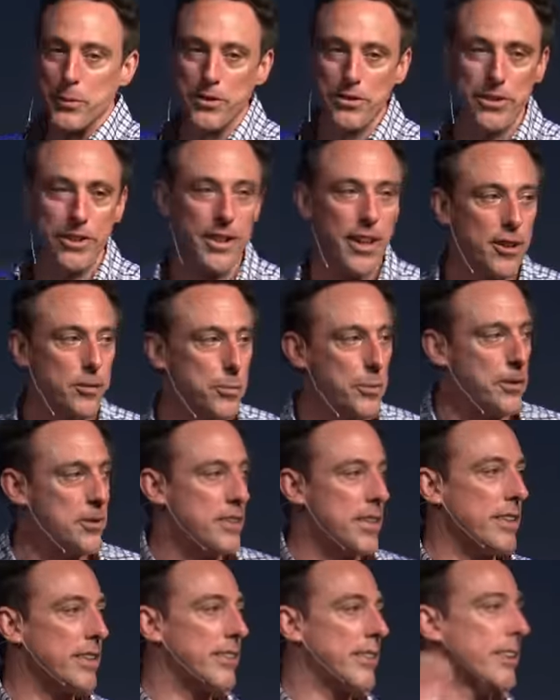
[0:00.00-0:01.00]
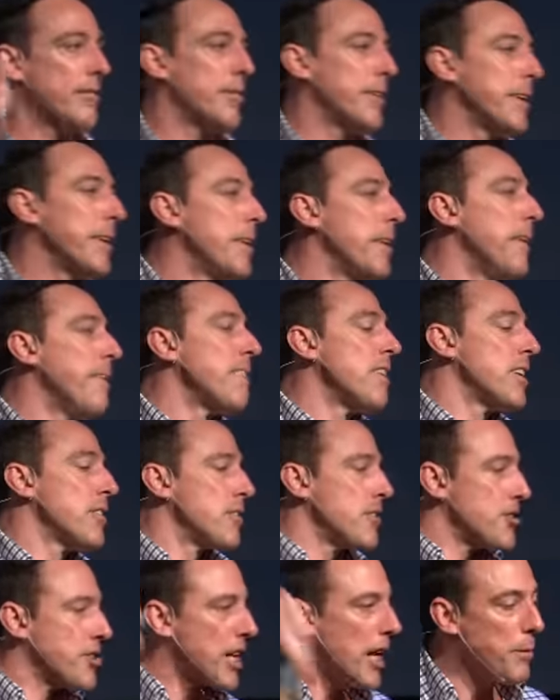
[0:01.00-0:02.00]
is the Gospel of John. It's kind of funny.
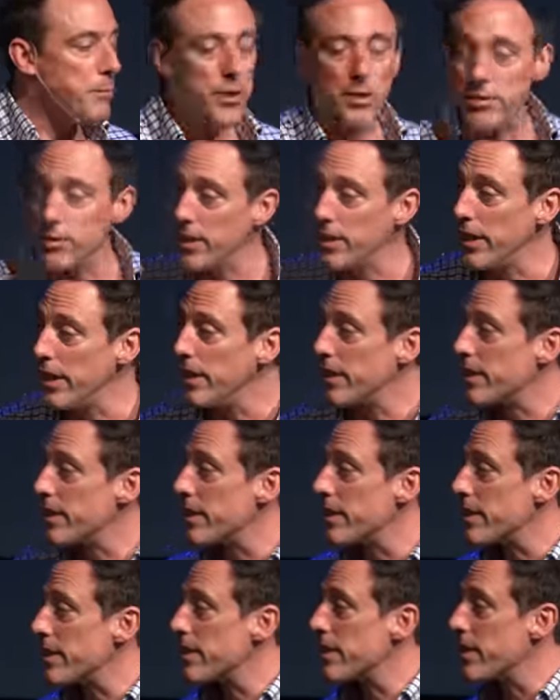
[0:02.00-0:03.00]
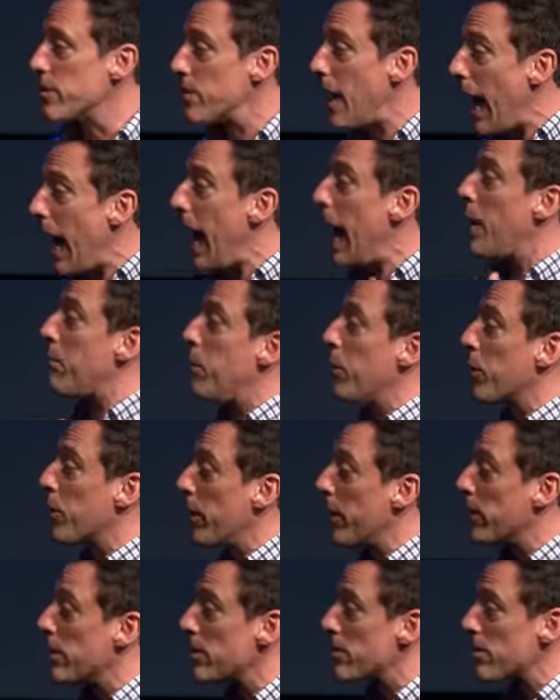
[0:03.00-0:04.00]
Chops off his ear. Jesus says, ah, put
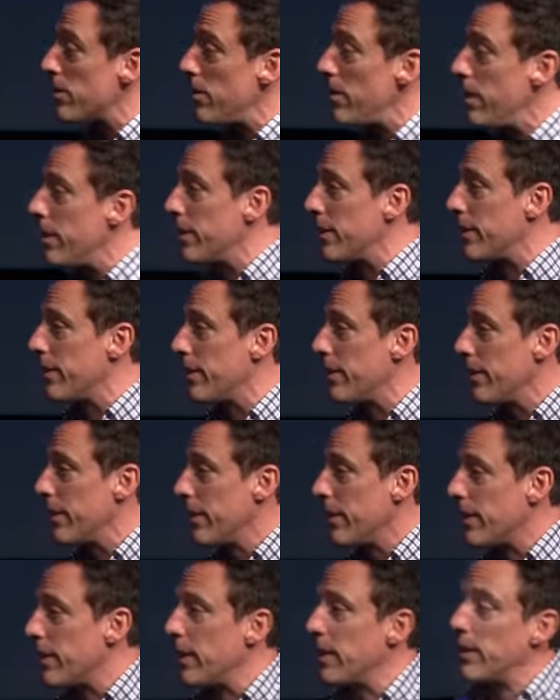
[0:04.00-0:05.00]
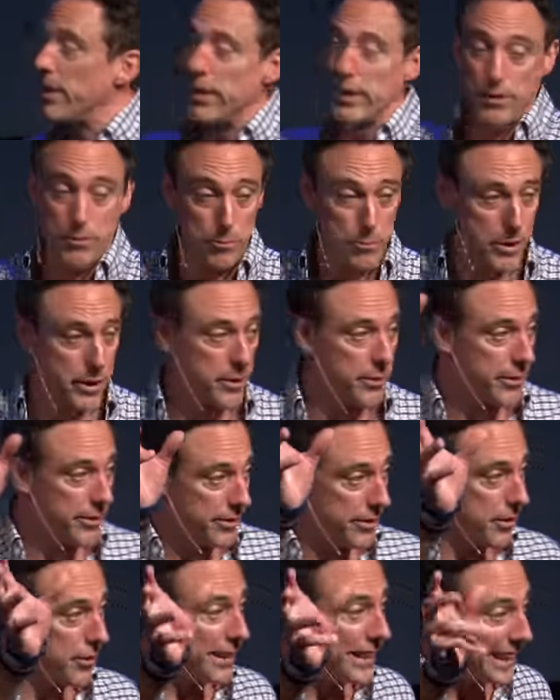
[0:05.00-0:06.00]
away the sword. And then what, what does
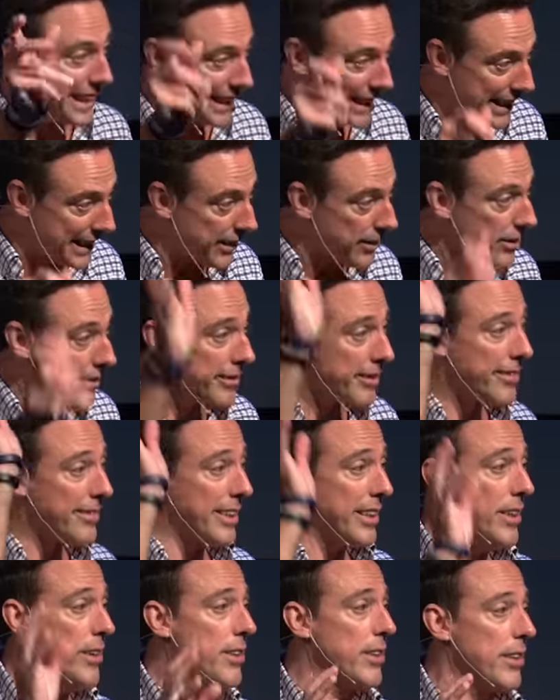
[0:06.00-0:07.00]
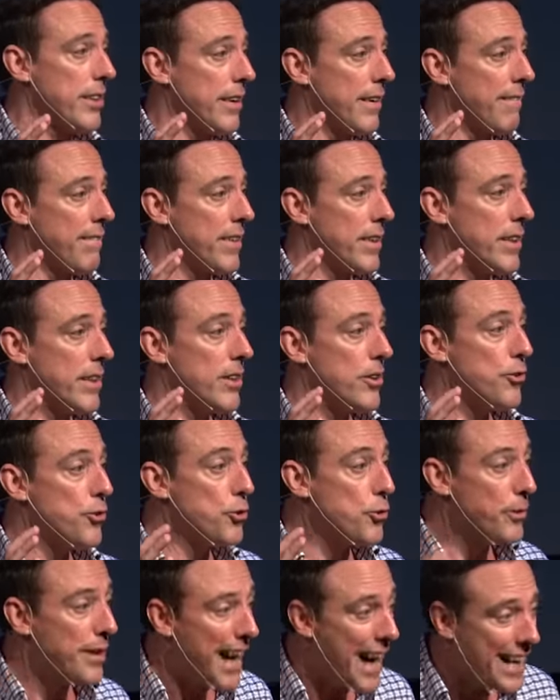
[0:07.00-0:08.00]
he do? He heals his ear.
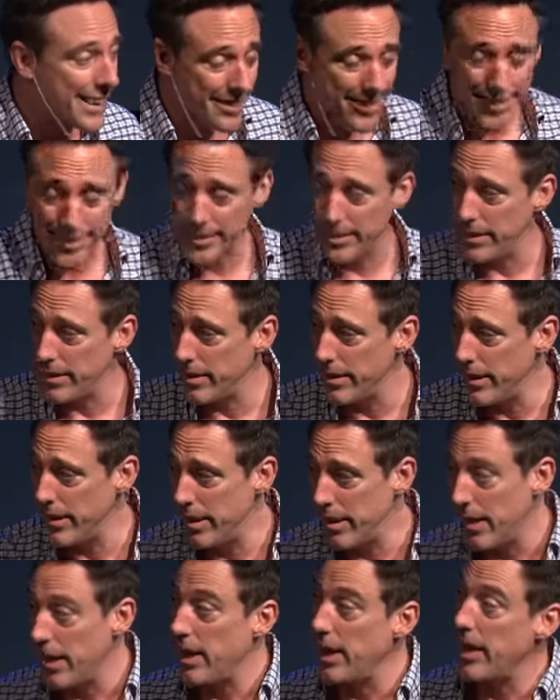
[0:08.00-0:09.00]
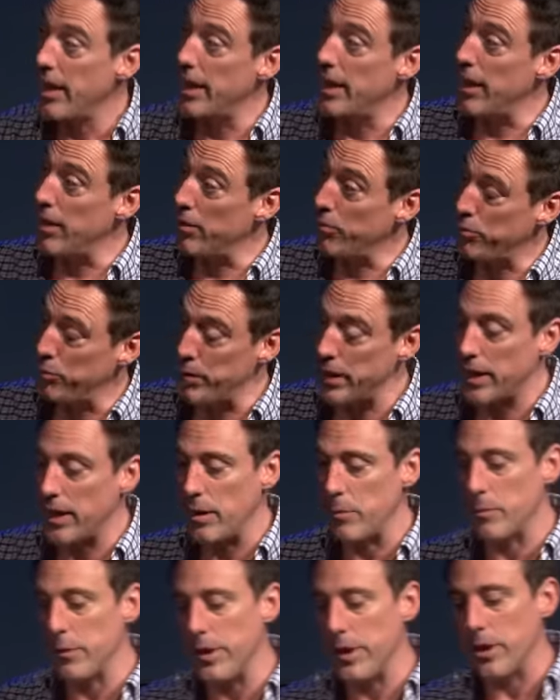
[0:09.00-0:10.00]
Do not. If we
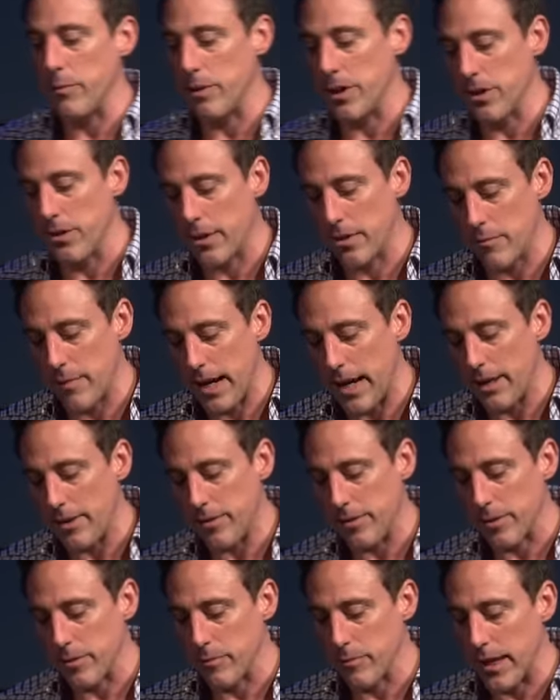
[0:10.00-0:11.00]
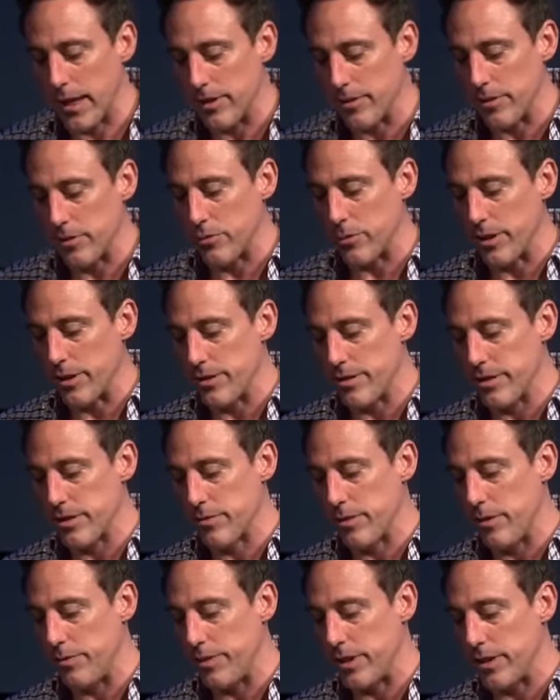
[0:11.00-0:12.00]
keep reading, we go to Matthew. Matthew
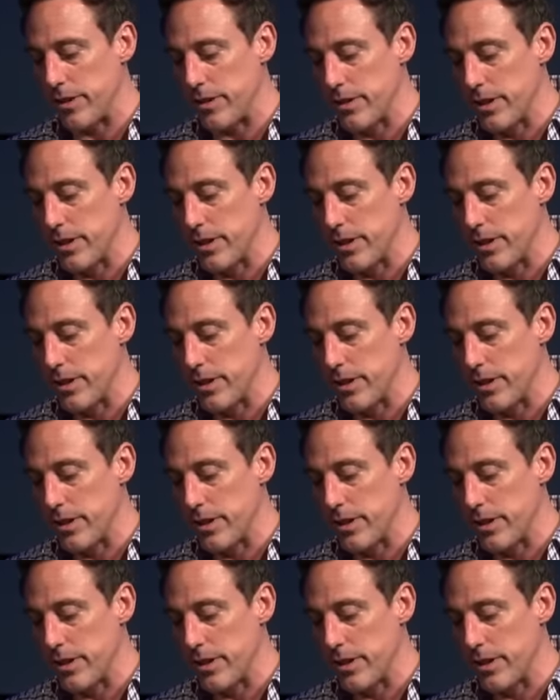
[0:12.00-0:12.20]
twenty-six fifty.